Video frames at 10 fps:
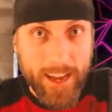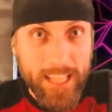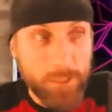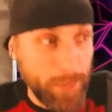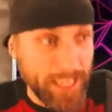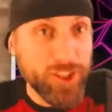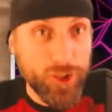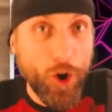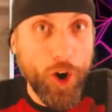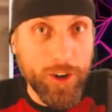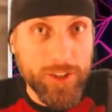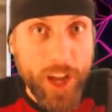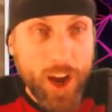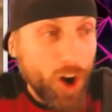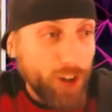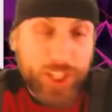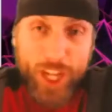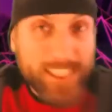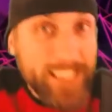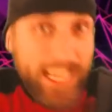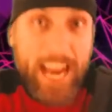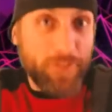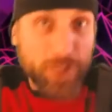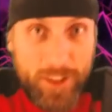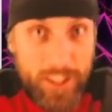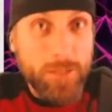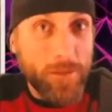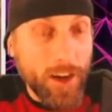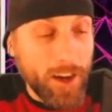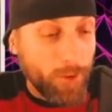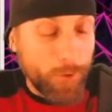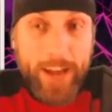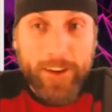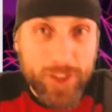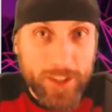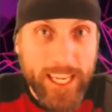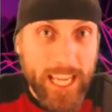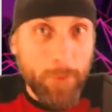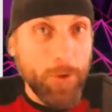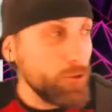as big as dogs, are chasing after these uh, riders on the camel who